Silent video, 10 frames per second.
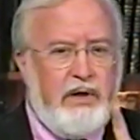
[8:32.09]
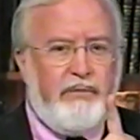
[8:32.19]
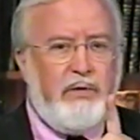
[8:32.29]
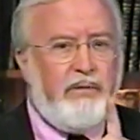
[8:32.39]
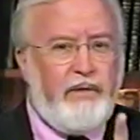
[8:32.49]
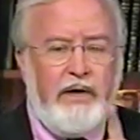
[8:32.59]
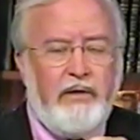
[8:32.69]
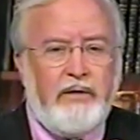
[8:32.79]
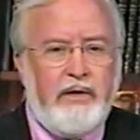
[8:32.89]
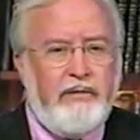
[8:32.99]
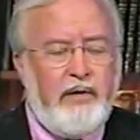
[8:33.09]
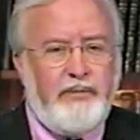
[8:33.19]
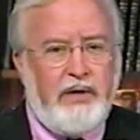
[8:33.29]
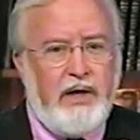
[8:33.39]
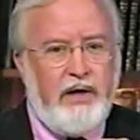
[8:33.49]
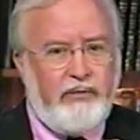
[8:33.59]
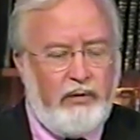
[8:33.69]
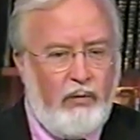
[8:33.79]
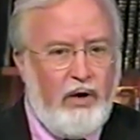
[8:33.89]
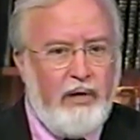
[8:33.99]
If you fail to live up to God's
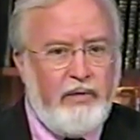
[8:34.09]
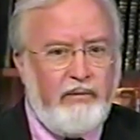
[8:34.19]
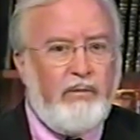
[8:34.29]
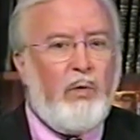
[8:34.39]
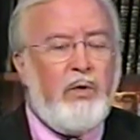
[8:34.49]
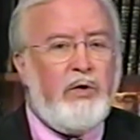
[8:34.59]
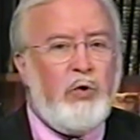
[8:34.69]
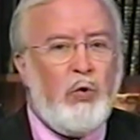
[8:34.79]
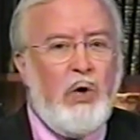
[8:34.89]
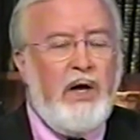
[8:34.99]
requirement for you,